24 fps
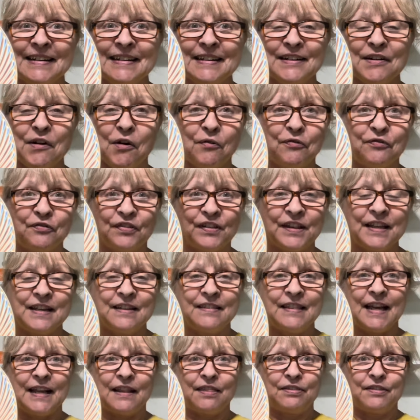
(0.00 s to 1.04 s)
Hopefully
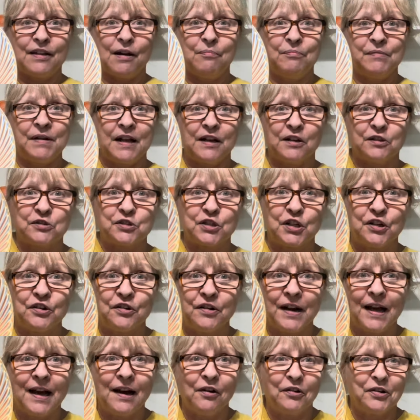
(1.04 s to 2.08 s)
that thumbnail
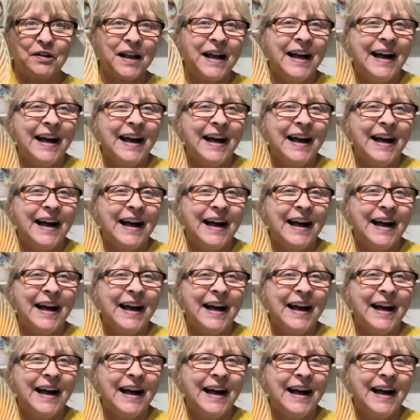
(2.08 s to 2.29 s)
turned out.